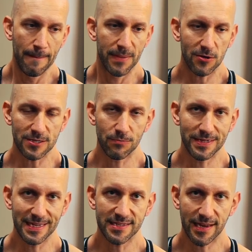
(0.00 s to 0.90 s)
Because
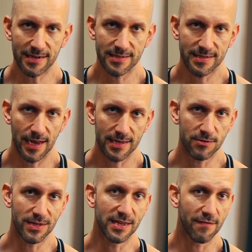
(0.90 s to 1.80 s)
with this exercise,
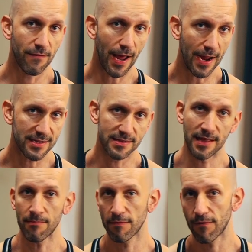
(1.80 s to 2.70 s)
with the flies,
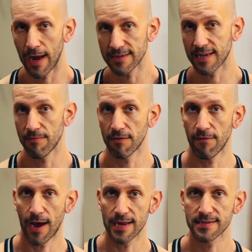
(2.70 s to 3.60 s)
dumbbell flies, cable
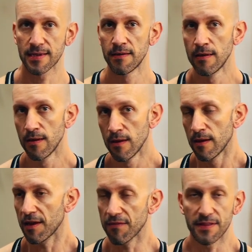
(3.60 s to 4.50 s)
flies,
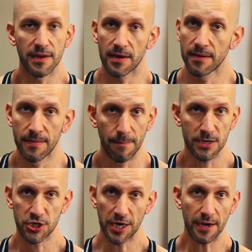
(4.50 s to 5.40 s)
even the
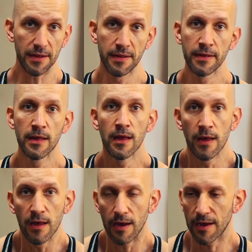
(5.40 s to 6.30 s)
machine,
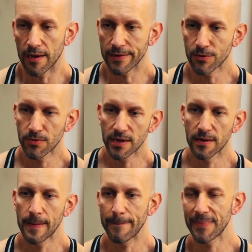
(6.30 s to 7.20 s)
you
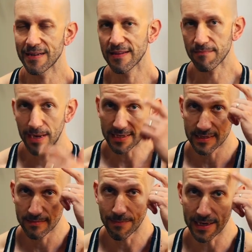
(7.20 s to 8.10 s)
will build that
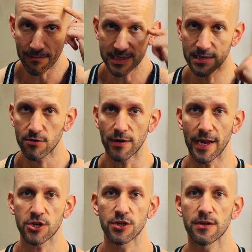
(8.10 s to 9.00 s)
mind-muscle
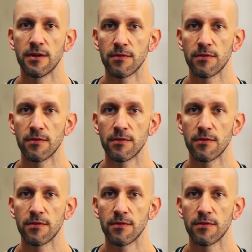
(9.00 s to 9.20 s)
connection